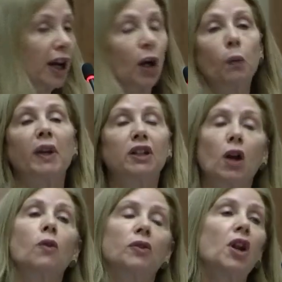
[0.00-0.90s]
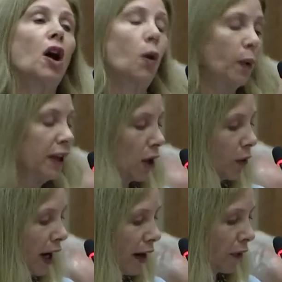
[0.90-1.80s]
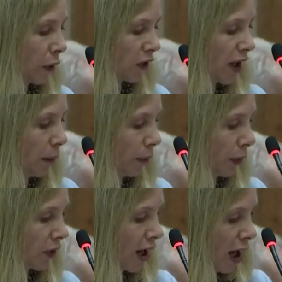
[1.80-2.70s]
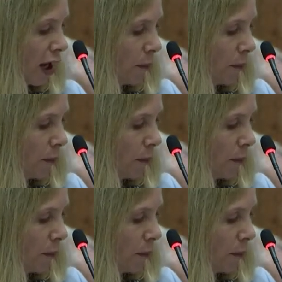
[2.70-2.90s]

care. We don't know. We don't have those numbers.